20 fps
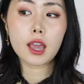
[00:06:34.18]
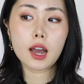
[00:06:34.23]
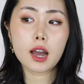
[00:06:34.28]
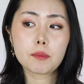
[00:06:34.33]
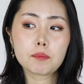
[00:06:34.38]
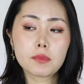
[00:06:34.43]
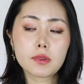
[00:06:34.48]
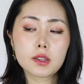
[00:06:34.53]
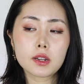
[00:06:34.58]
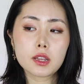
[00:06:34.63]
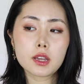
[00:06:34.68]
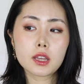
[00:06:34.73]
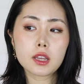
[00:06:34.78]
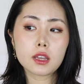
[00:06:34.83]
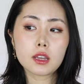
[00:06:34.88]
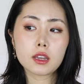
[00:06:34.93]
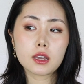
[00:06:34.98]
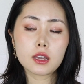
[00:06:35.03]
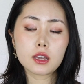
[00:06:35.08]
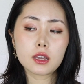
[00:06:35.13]
I'm
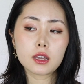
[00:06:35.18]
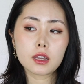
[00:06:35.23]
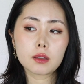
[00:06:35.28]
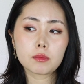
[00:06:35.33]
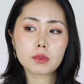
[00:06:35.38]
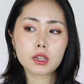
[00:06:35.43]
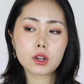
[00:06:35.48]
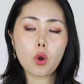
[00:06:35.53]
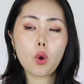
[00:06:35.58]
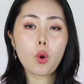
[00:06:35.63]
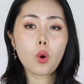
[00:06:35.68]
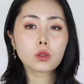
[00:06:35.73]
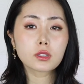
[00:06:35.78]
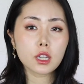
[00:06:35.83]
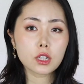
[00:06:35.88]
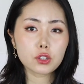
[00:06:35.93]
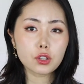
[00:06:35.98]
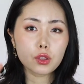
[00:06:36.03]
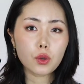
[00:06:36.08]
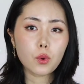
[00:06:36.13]
gonna hold
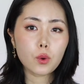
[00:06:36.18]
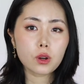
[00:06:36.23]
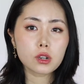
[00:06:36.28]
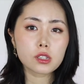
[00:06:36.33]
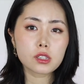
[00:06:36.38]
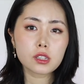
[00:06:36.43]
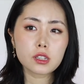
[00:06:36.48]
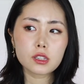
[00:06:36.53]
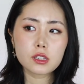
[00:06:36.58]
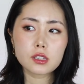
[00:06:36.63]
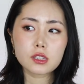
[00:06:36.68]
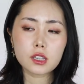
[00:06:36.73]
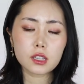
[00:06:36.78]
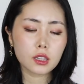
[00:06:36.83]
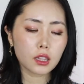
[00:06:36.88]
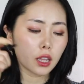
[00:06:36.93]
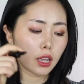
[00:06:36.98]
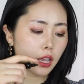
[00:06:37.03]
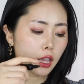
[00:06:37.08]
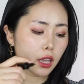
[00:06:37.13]
onto the horse's
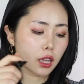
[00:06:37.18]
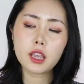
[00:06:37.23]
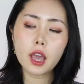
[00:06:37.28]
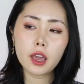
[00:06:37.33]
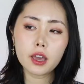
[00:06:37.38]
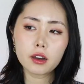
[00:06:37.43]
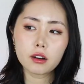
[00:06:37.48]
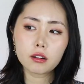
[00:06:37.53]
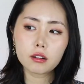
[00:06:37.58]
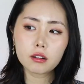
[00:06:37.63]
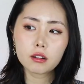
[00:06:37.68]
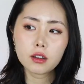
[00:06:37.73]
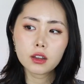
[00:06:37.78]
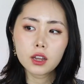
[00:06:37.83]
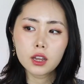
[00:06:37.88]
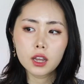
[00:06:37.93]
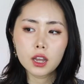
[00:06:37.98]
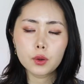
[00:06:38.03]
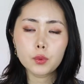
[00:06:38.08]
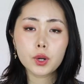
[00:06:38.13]
like tail,
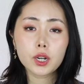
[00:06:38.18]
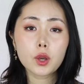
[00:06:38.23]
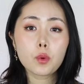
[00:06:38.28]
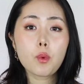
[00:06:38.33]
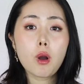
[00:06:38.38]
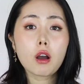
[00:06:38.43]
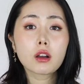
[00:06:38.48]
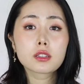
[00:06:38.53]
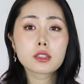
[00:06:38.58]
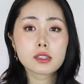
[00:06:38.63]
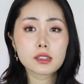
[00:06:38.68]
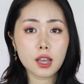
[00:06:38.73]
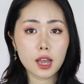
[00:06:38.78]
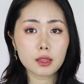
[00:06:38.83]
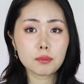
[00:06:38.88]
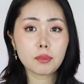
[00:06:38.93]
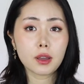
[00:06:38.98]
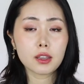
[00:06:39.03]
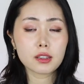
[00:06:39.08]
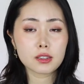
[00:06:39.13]
and we're gonna walk
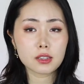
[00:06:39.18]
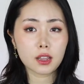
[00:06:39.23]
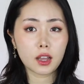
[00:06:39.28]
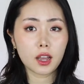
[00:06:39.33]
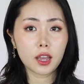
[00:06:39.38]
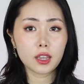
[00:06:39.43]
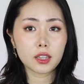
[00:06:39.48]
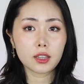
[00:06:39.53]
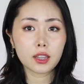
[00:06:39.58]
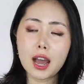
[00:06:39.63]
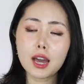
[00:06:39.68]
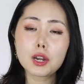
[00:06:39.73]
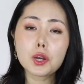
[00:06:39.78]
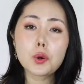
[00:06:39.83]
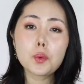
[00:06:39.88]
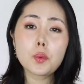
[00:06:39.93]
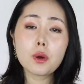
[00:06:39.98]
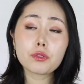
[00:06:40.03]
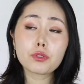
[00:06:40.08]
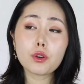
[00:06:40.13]
side by side. I
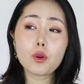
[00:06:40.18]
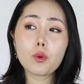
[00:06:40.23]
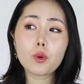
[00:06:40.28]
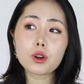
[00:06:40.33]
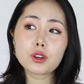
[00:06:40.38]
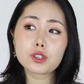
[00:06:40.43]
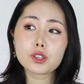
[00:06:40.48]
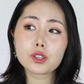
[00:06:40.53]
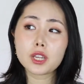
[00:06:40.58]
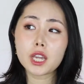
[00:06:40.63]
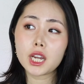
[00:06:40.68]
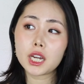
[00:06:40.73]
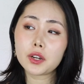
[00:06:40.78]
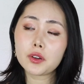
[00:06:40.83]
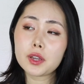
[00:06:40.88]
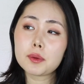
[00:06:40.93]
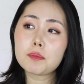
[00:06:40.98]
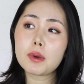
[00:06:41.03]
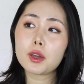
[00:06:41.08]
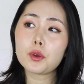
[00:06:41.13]
don't want the horse to
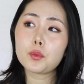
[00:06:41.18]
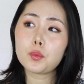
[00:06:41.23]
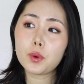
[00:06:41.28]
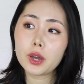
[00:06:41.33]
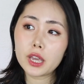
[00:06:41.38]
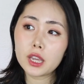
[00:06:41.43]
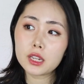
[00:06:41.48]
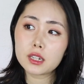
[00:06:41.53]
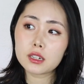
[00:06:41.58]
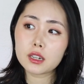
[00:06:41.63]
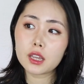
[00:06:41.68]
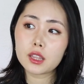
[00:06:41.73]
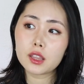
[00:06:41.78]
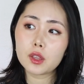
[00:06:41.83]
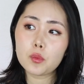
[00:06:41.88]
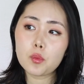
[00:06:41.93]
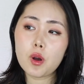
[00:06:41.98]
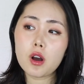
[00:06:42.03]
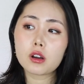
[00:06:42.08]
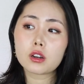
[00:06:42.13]
carry my weight and
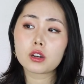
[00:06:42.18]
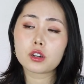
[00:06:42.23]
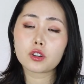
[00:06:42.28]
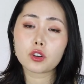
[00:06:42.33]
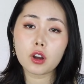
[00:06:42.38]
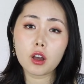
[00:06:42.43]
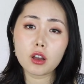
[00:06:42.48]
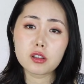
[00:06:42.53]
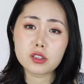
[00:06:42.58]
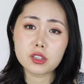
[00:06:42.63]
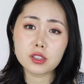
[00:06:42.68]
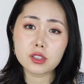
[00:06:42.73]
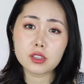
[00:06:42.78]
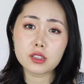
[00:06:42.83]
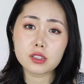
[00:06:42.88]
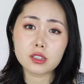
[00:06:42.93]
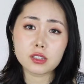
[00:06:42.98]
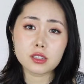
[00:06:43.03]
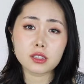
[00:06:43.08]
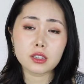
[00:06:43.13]
then walk across
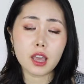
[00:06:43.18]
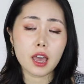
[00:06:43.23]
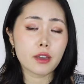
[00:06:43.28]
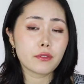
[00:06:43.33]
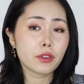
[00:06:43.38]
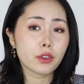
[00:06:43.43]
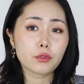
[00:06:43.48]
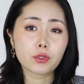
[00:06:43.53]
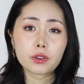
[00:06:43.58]
this heavy